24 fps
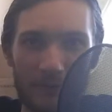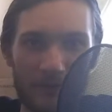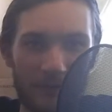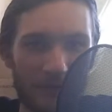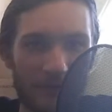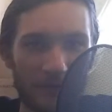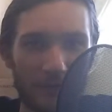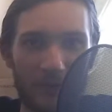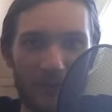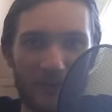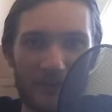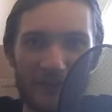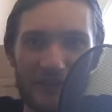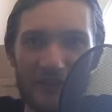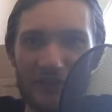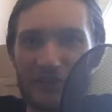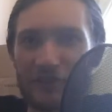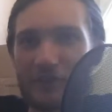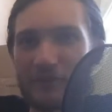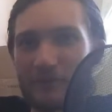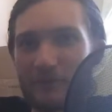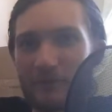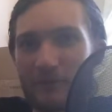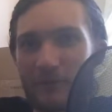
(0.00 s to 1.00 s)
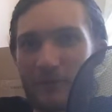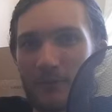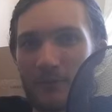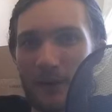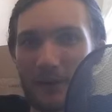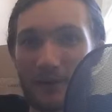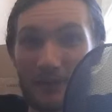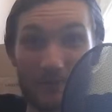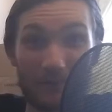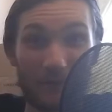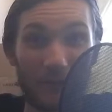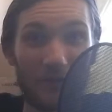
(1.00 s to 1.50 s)
partition for my
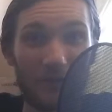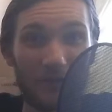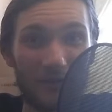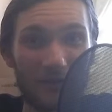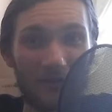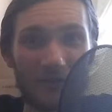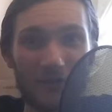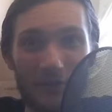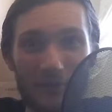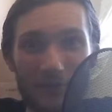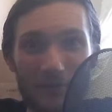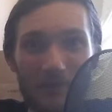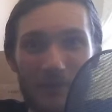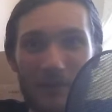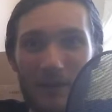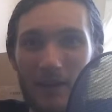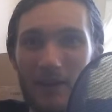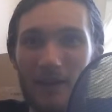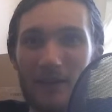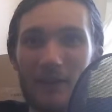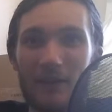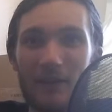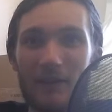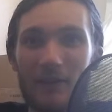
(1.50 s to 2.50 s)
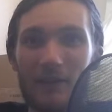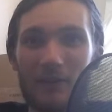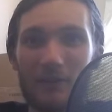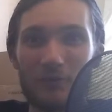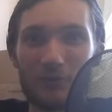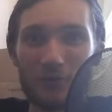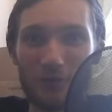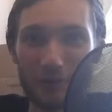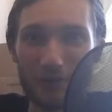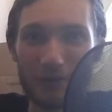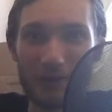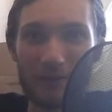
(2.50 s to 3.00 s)
computer, so
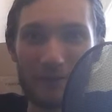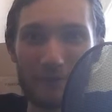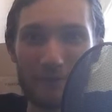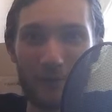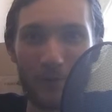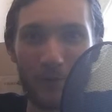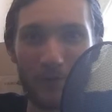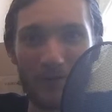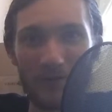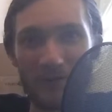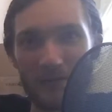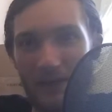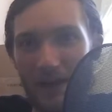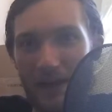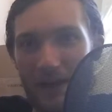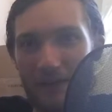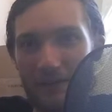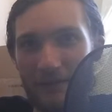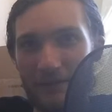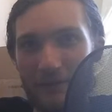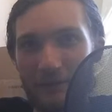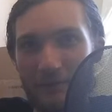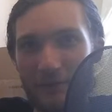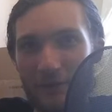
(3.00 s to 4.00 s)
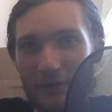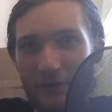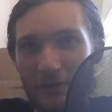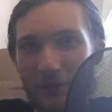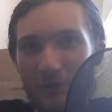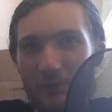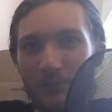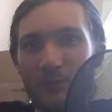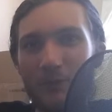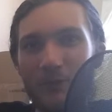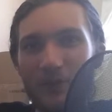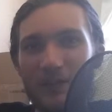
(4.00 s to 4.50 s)
looking forward to that in the future,
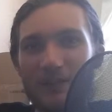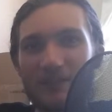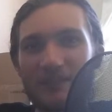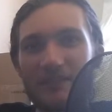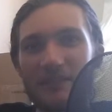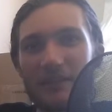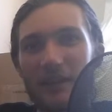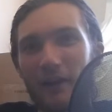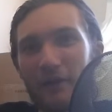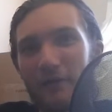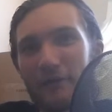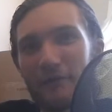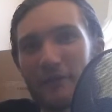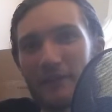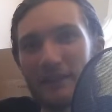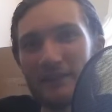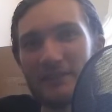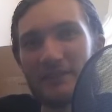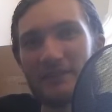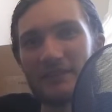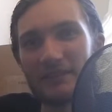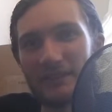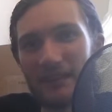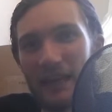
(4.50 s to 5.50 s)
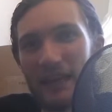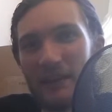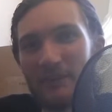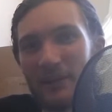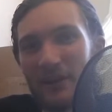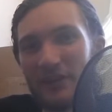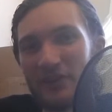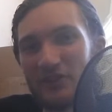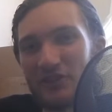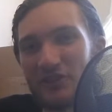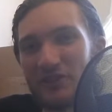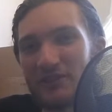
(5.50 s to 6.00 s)
putting stuff into game
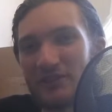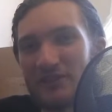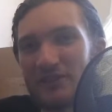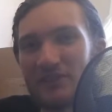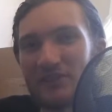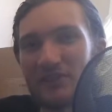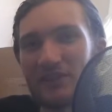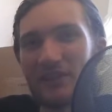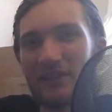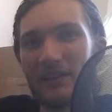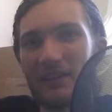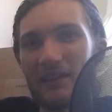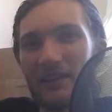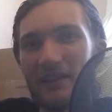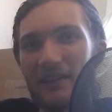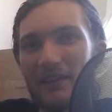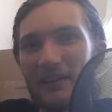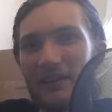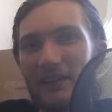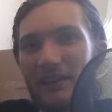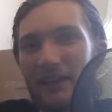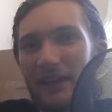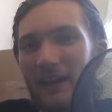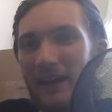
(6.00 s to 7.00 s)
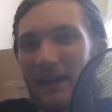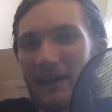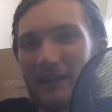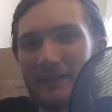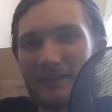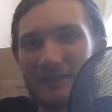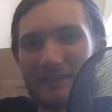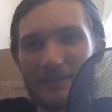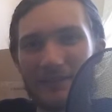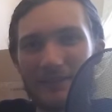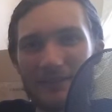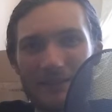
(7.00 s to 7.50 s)
engines. And
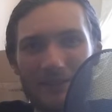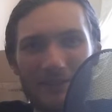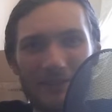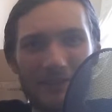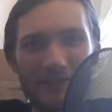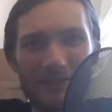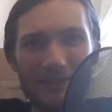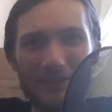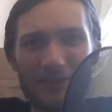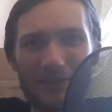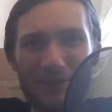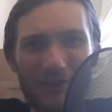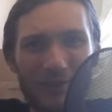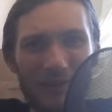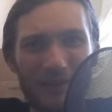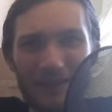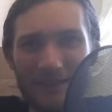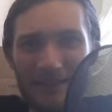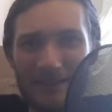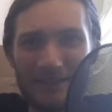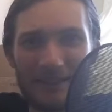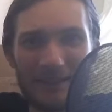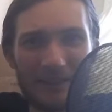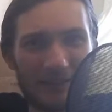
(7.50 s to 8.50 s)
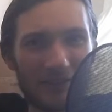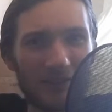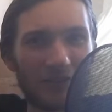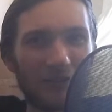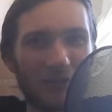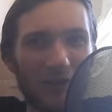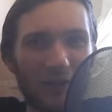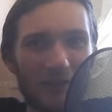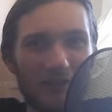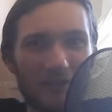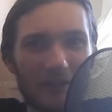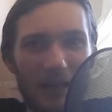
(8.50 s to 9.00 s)
you know, it takes a
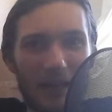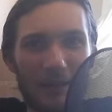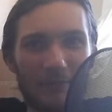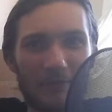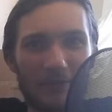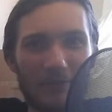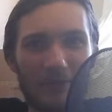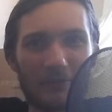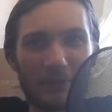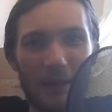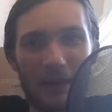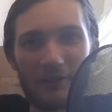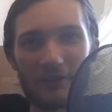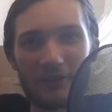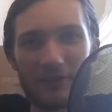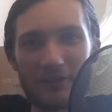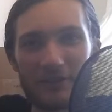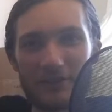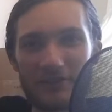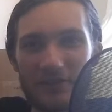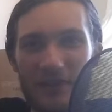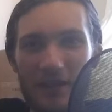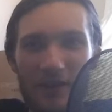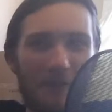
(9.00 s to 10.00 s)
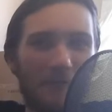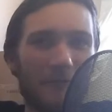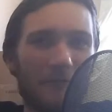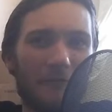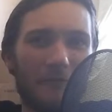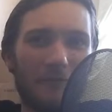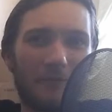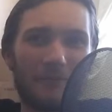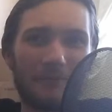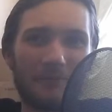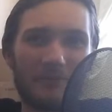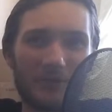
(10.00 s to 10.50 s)
long time to render stuff,
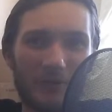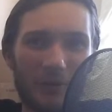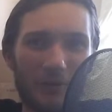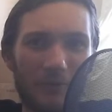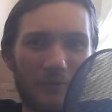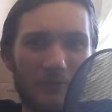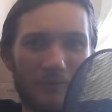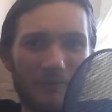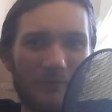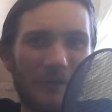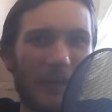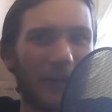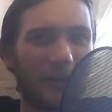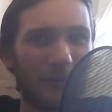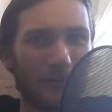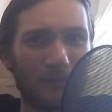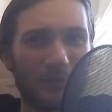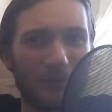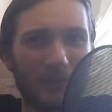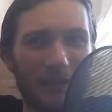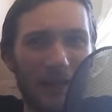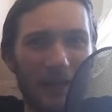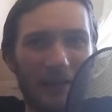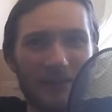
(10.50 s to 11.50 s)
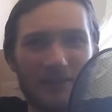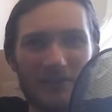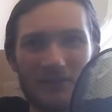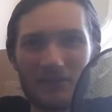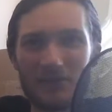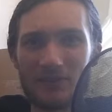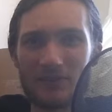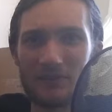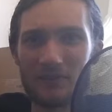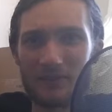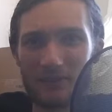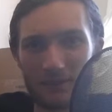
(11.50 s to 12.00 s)
so that'll be nice,
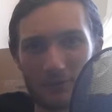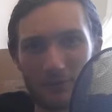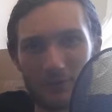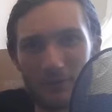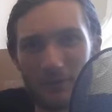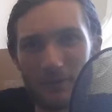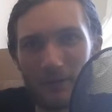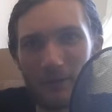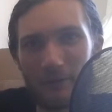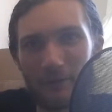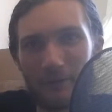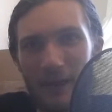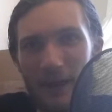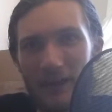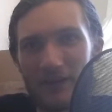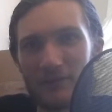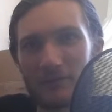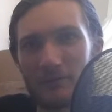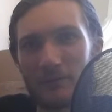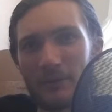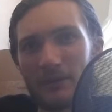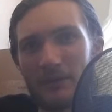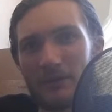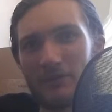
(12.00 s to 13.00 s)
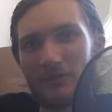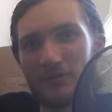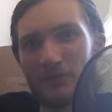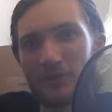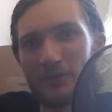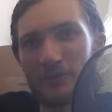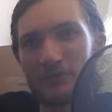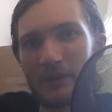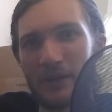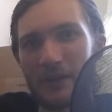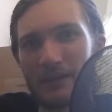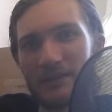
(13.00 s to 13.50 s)
a fast way to show
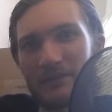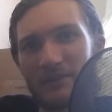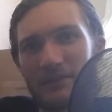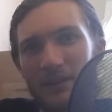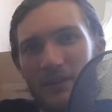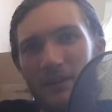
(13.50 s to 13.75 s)
nice